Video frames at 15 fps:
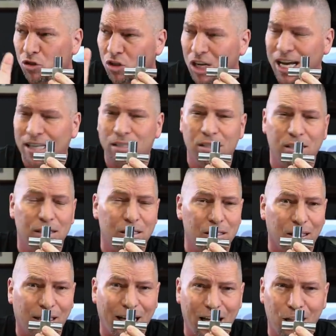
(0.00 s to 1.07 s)
Texas
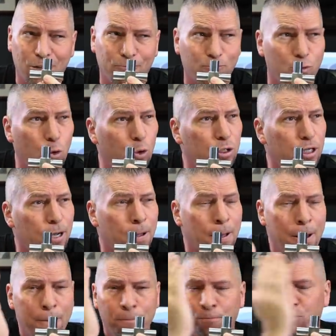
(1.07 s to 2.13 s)
to California
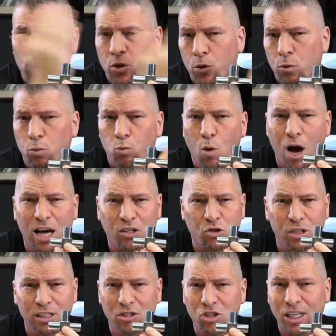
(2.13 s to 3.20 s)
to
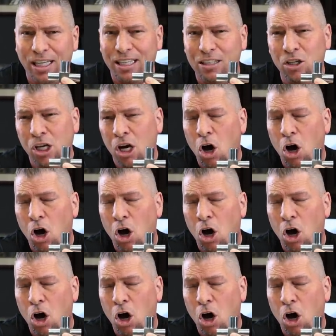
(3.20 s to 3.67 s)
Washington,